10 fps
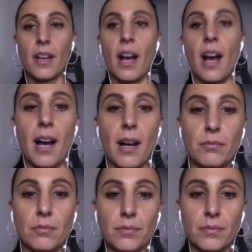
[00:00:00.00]

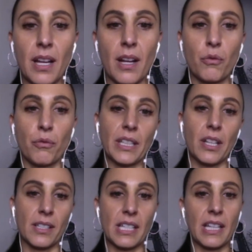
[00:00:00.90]
or
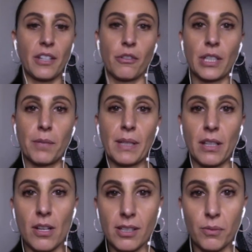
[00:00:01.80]
realizing that you're a little bit
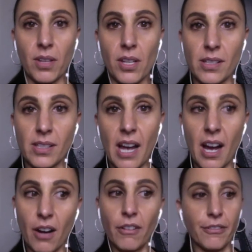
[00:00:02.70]
lost within
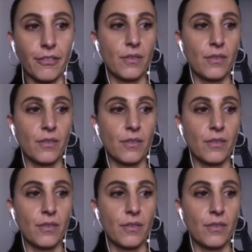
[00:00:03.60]
yourself